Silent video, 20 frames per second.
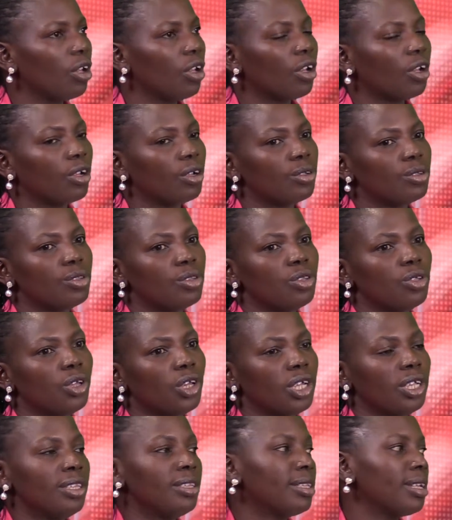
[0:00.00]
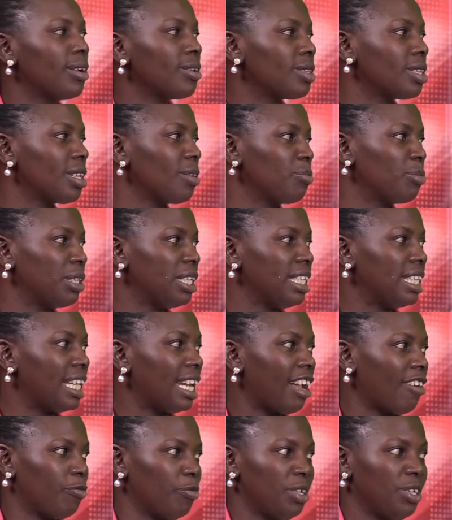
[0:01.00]
because you can tell somebody that
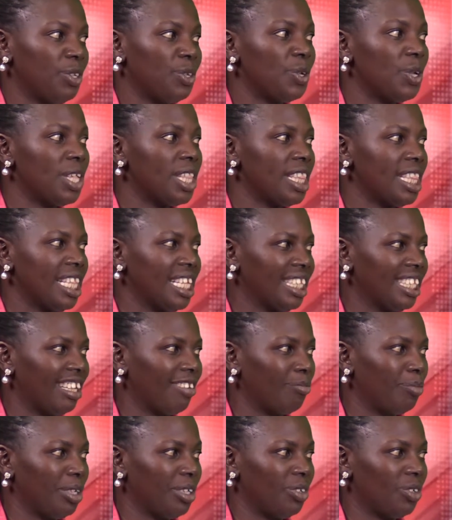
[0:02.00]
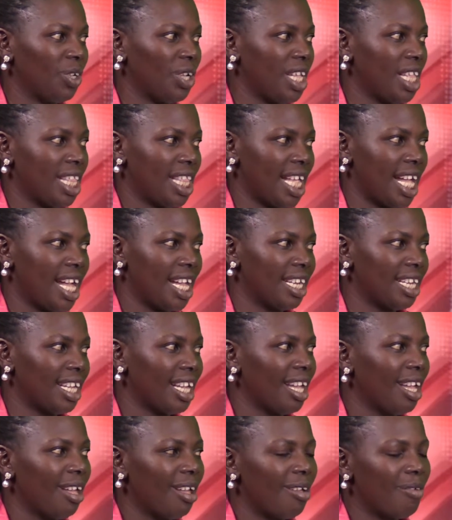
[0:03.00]
I've been doing this, I've been doing that,
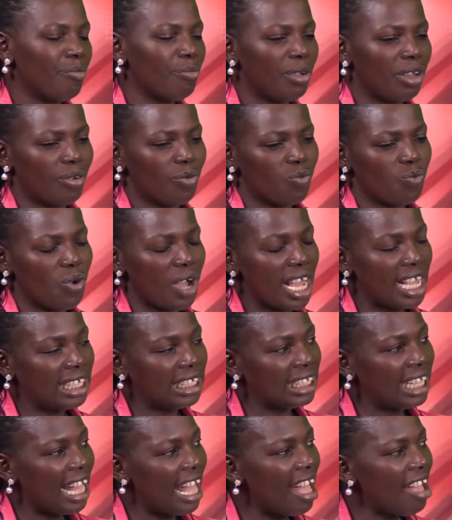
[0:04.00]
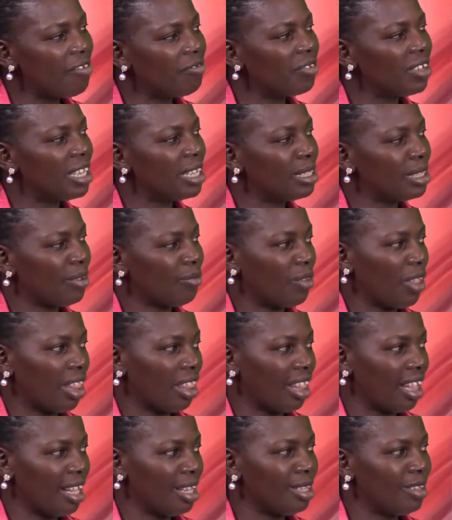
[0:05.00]
but where is the evidence of the
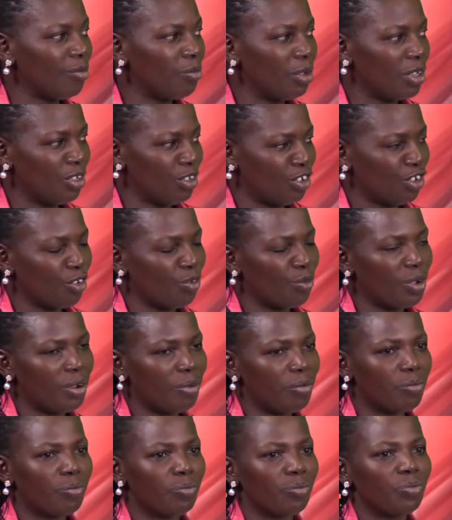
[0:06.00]
things you've been doing?